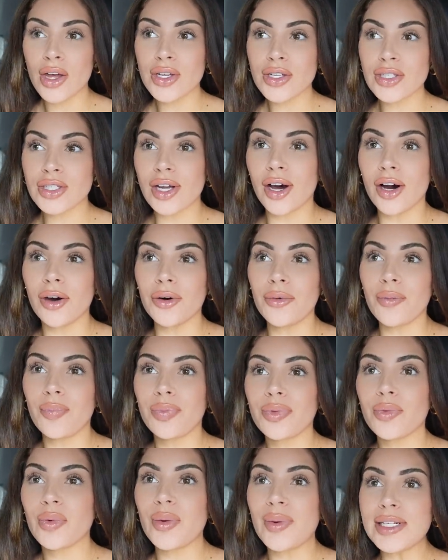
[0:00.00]
So
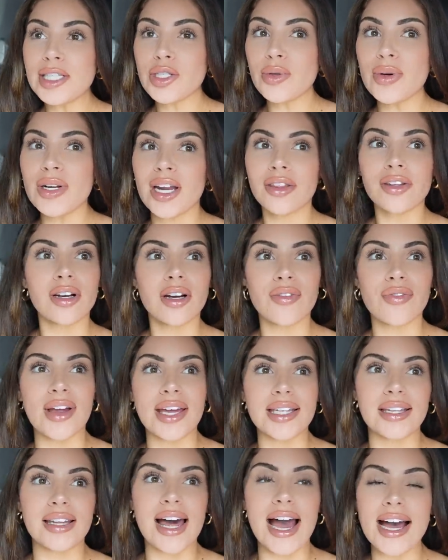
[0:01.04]
we went to another
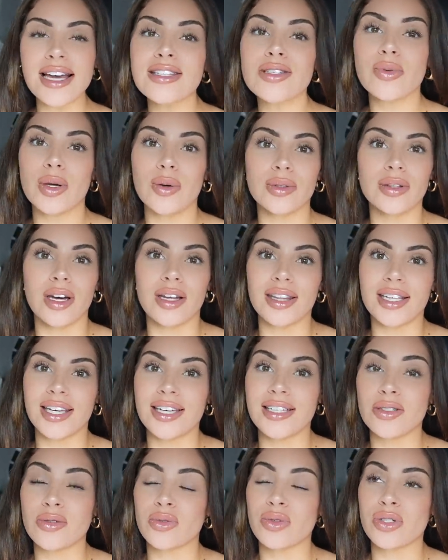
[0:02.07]
event last week with all the
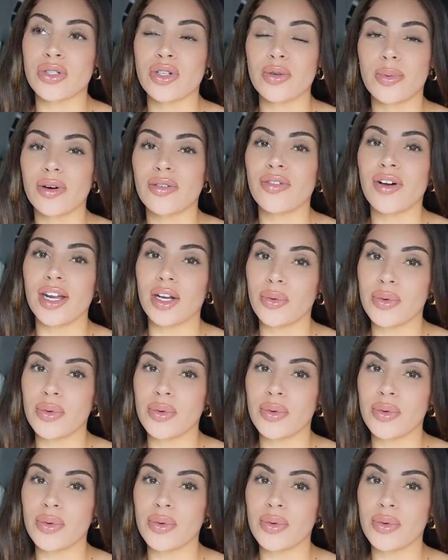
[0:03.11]
kids, which was super fun.